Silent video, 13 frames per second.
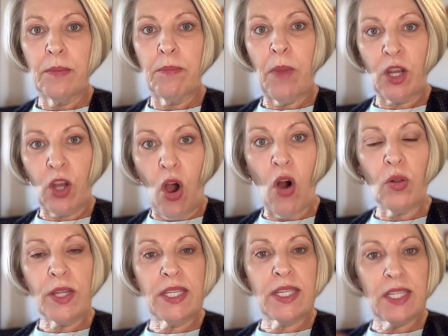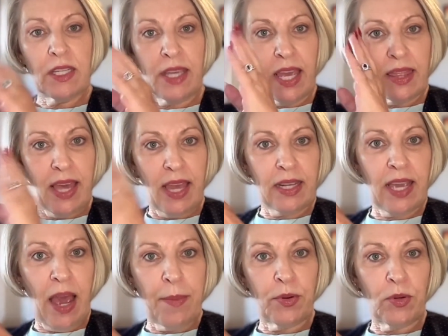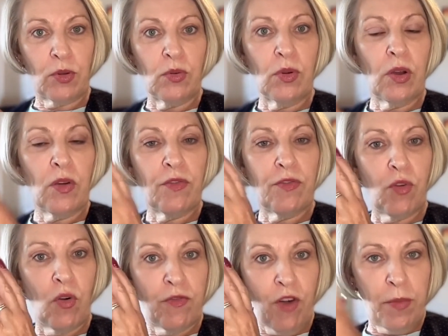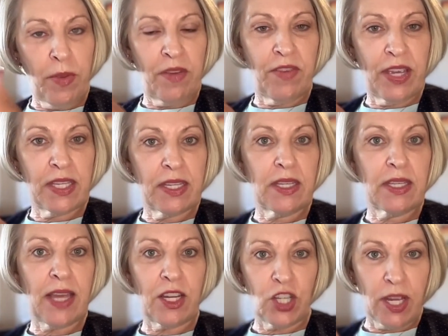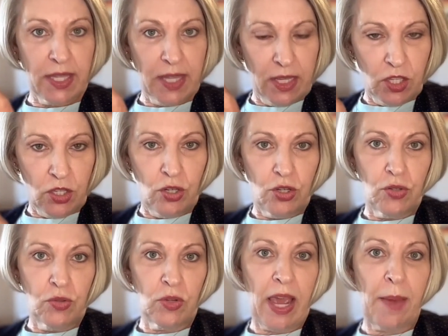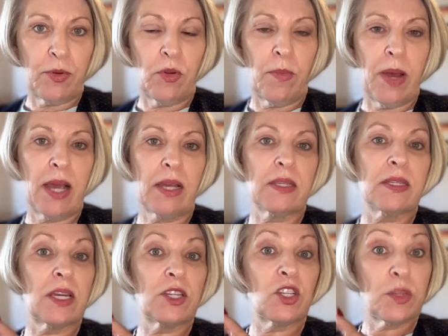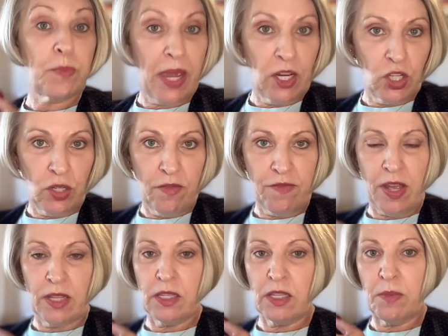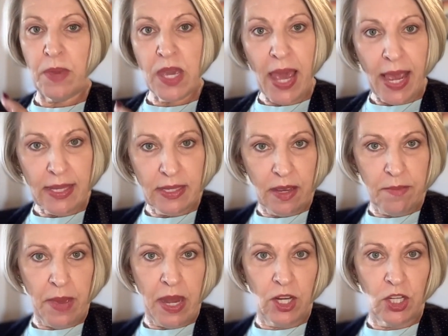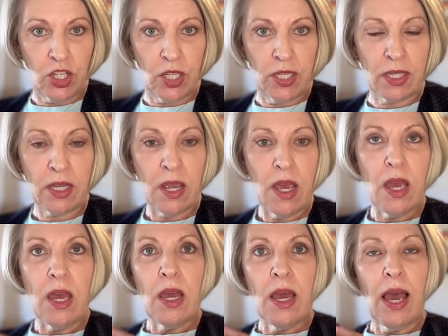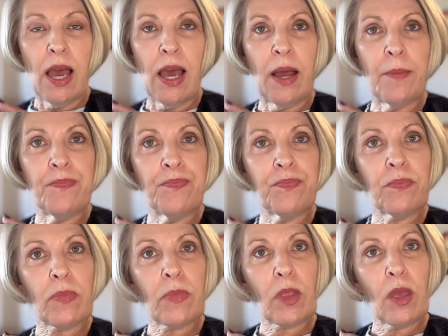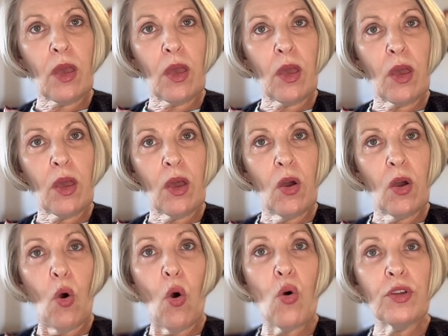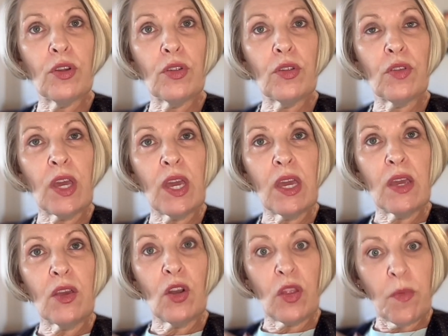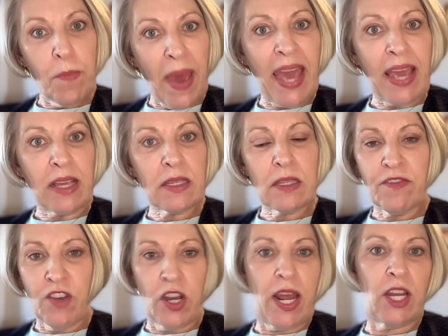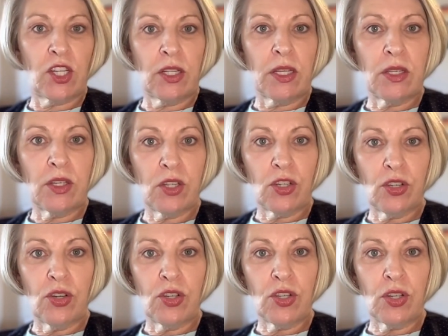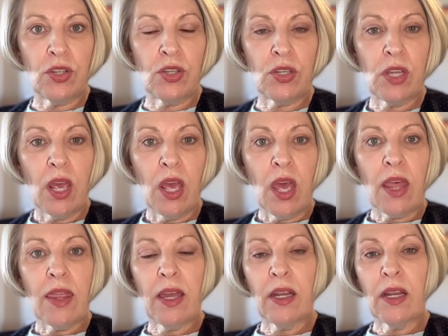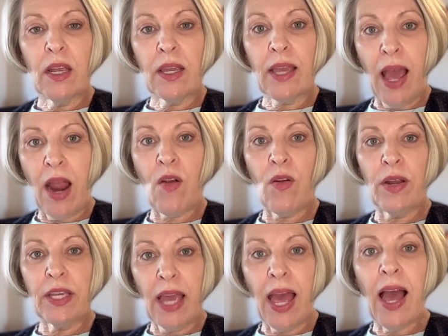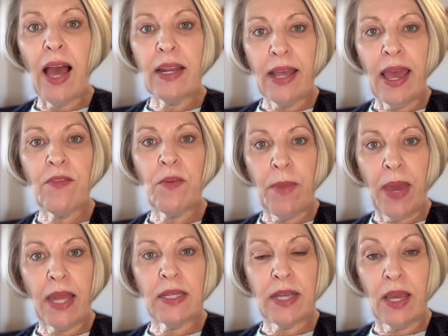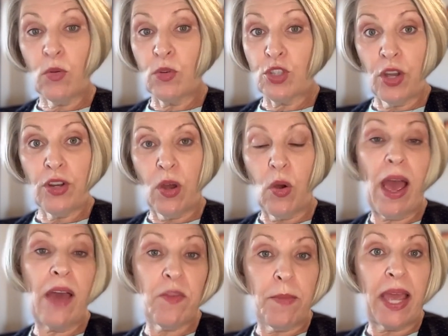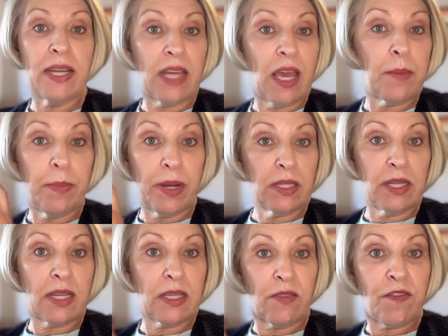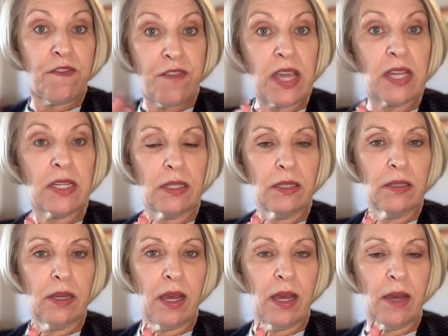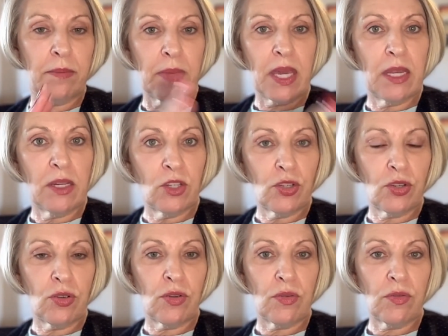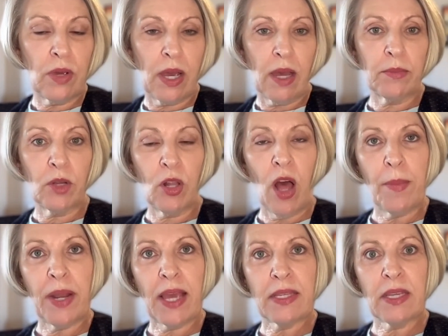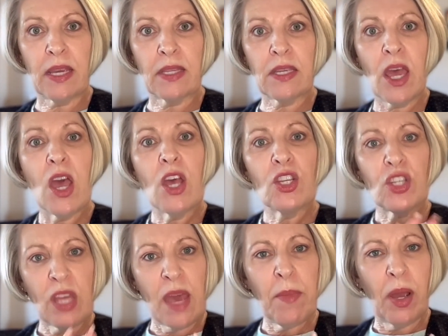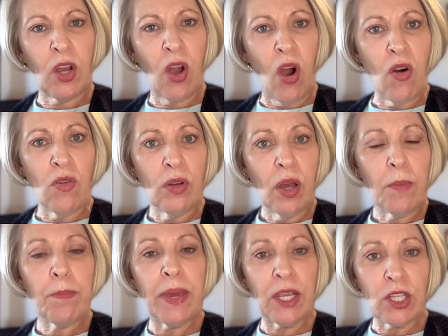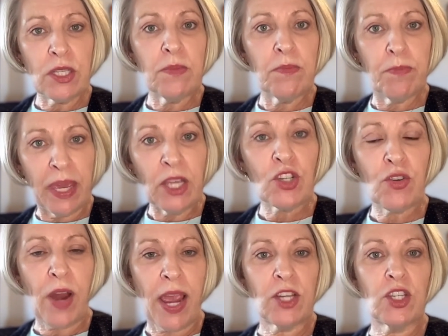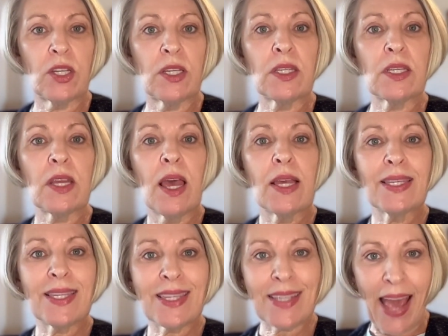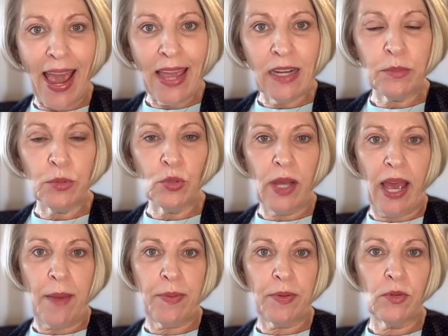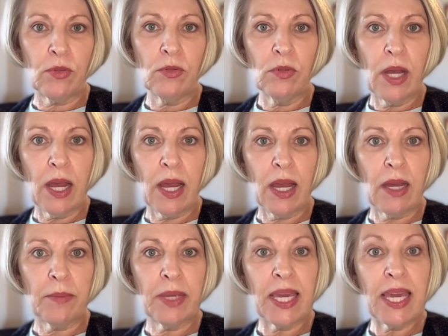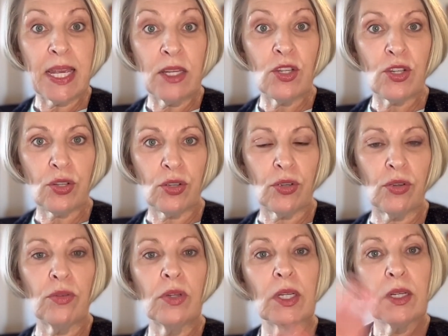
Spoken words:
My goal is to get that capital from investors such as institutional capital markets, such as pension funds, the big asset managers, all the banks, the financial institutions that currently can't have a mandate or have a mandate, but it doesn't fit into climate assets. So they're my goal. Big tranches, scalable capital into